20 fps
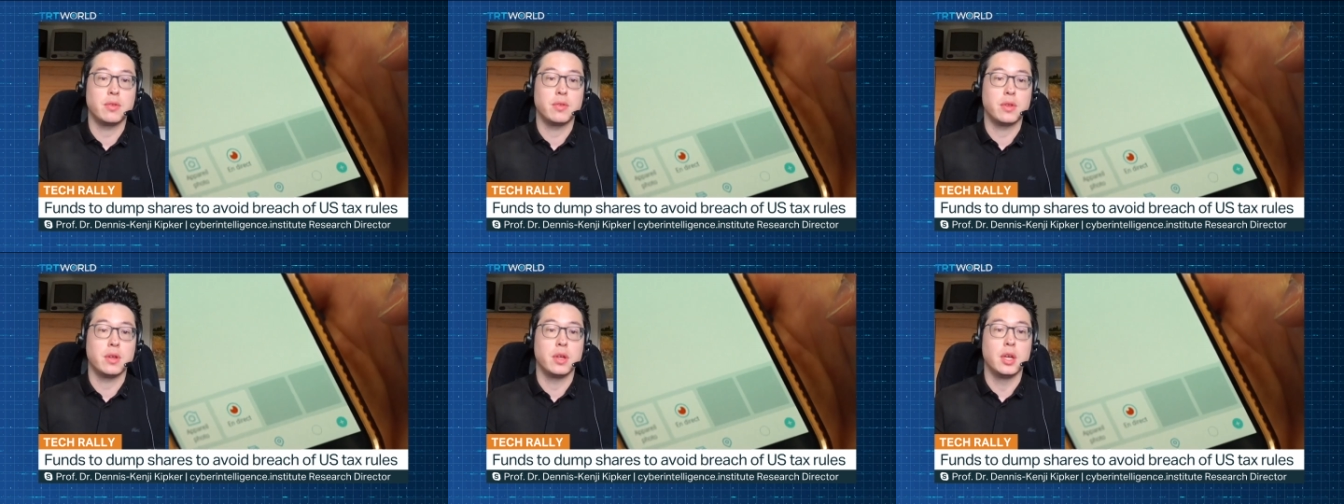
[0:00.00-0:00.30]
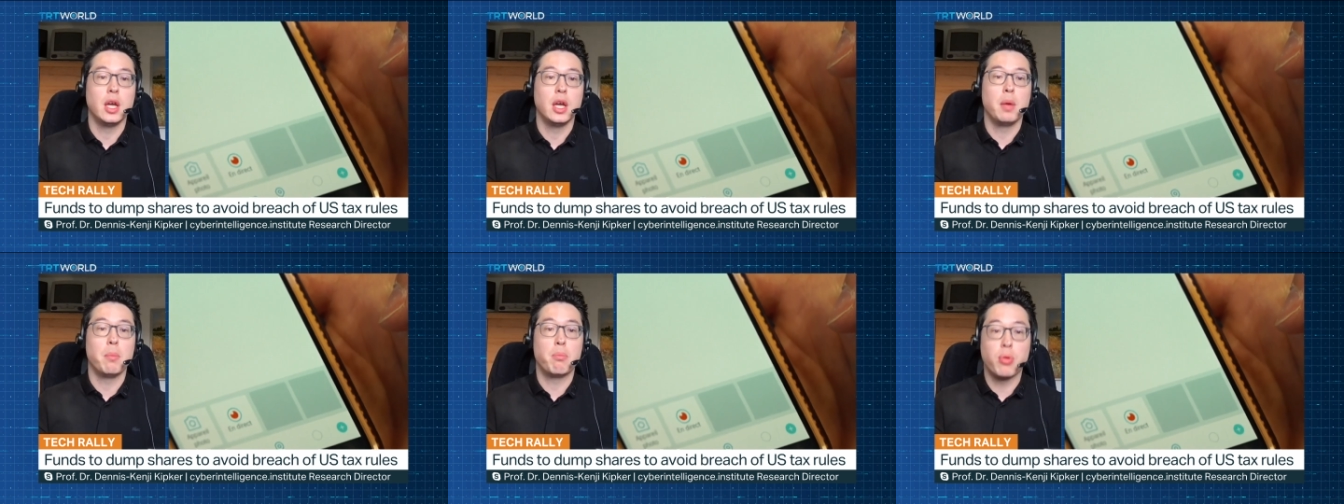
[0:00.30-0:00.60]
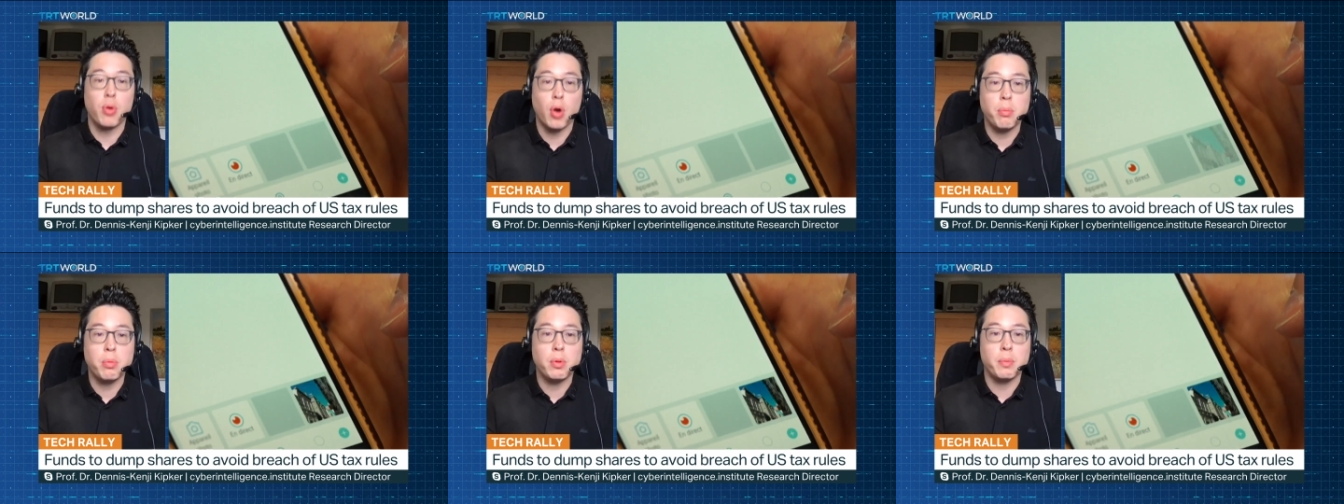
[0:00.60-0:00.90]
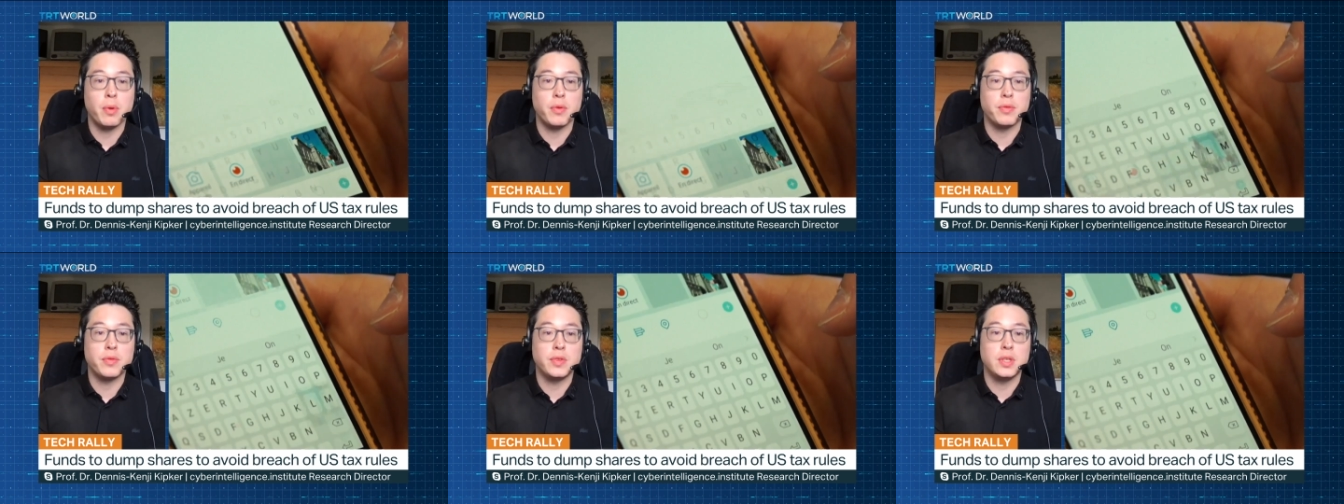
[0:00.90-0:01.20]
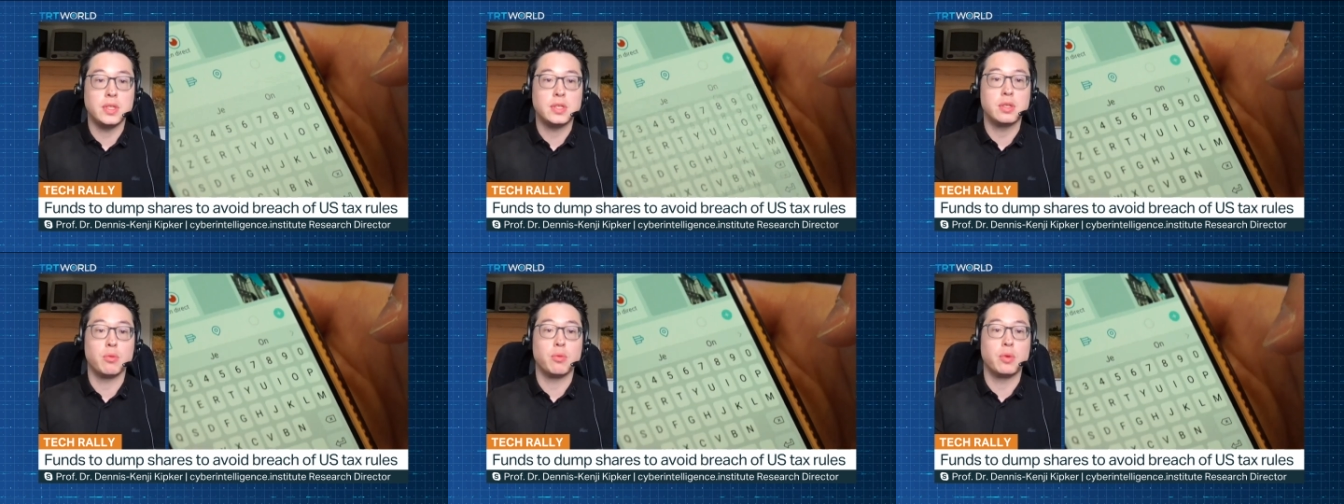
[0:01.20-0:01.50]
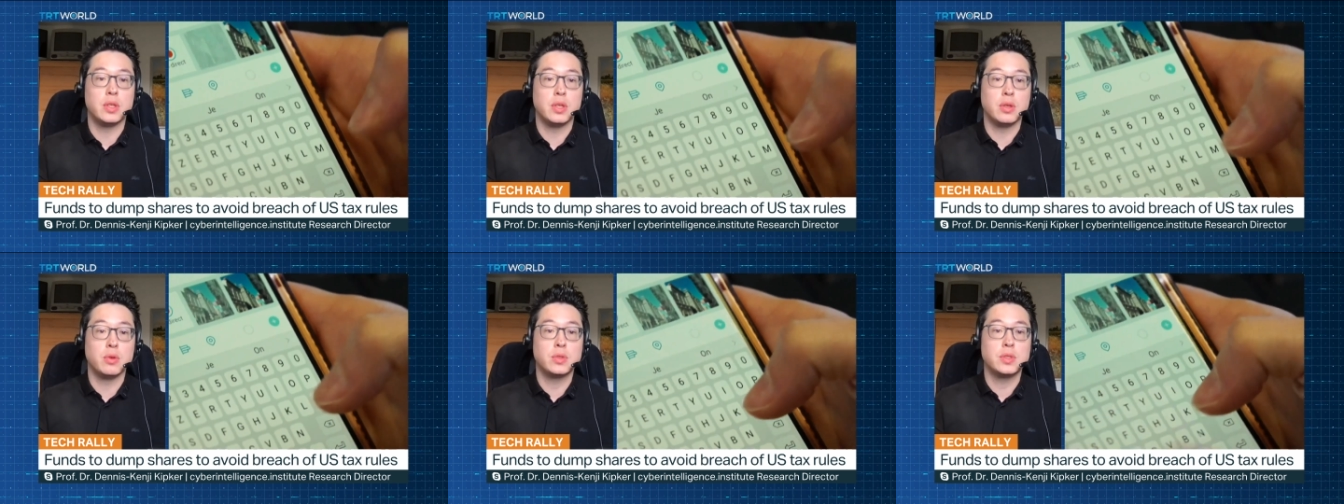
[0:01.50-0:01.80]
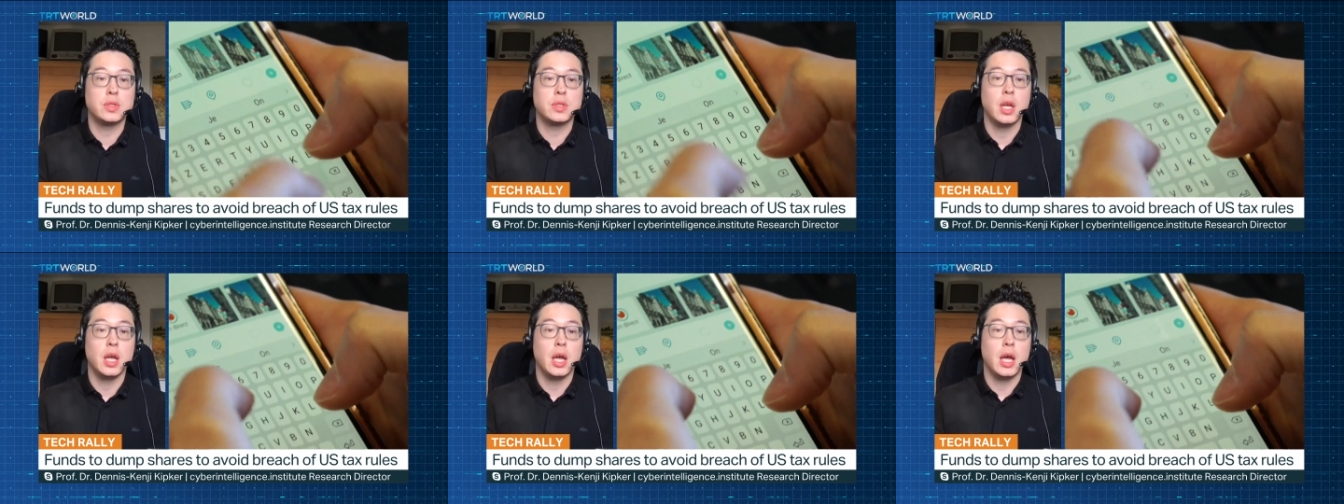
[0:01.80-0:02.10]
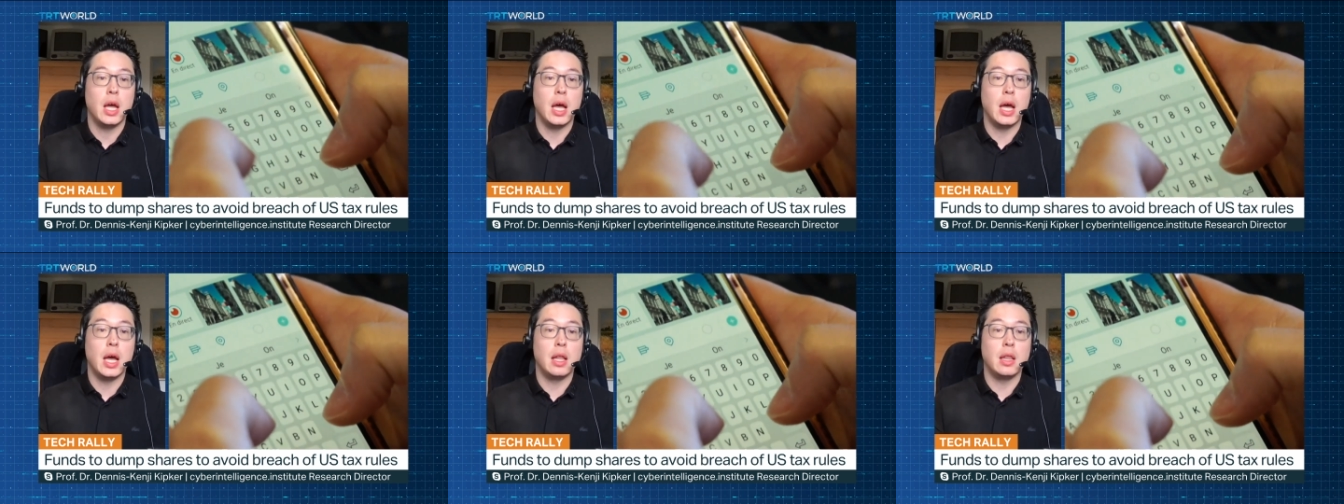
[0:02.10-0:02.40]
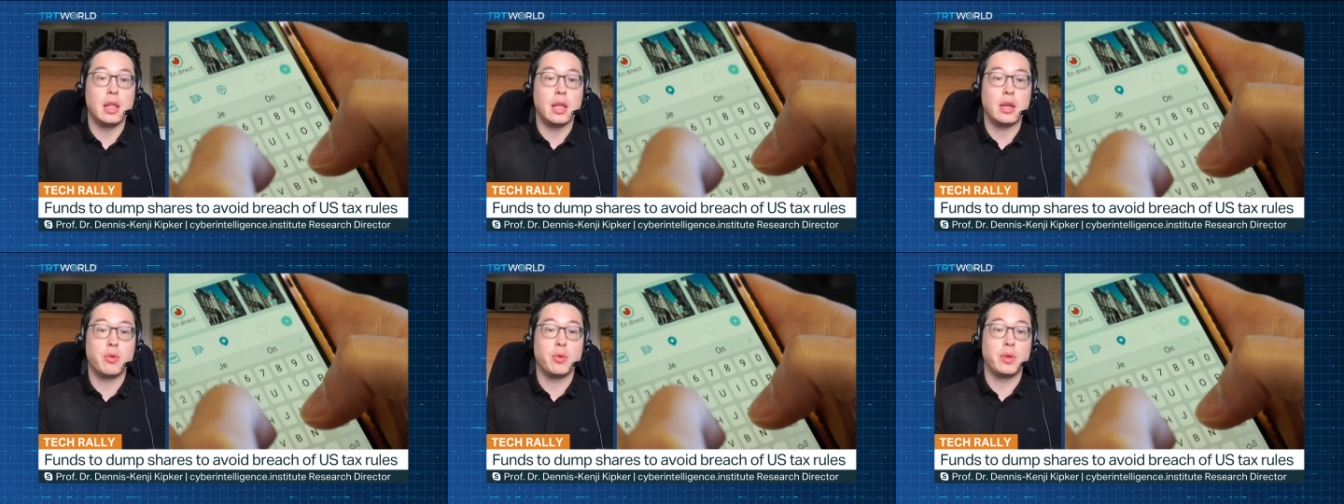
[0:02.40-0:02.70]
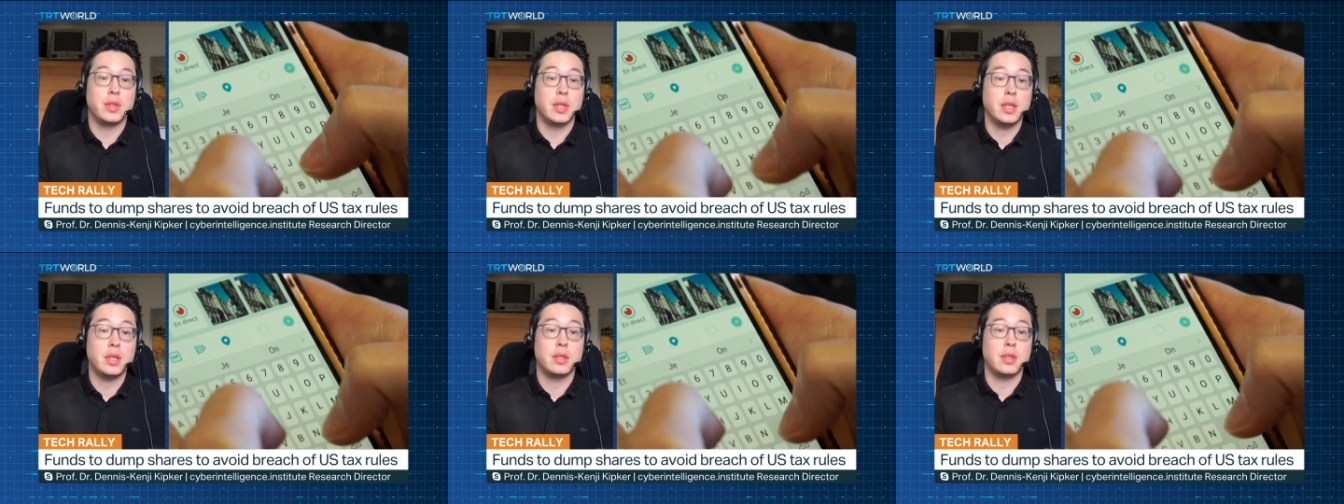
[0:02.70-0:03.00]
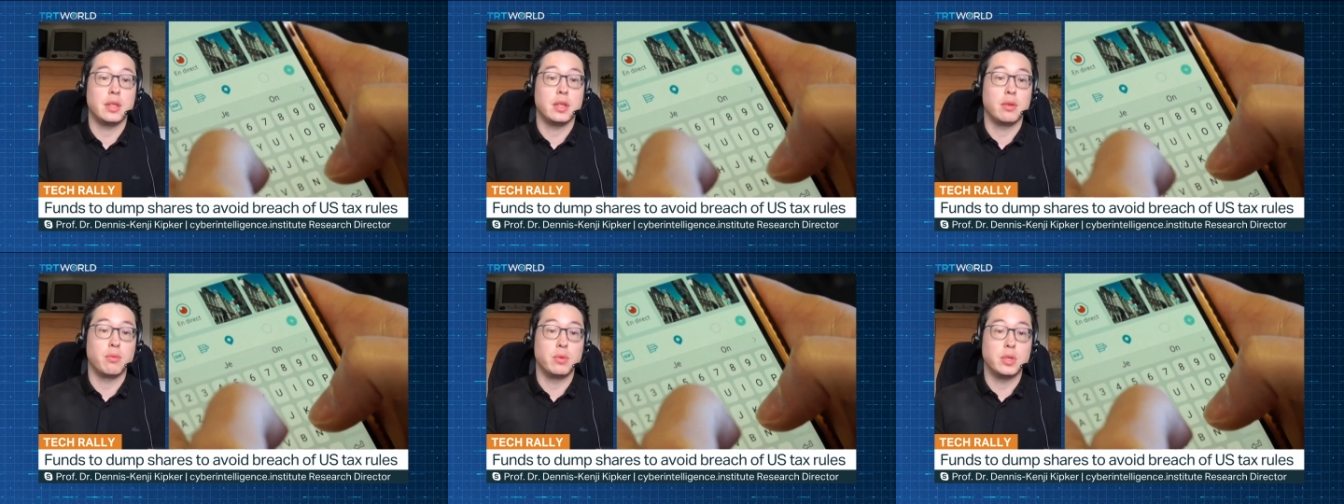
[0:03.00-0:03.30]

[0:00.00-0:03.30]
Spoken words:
to the problem of these reduced liquidity,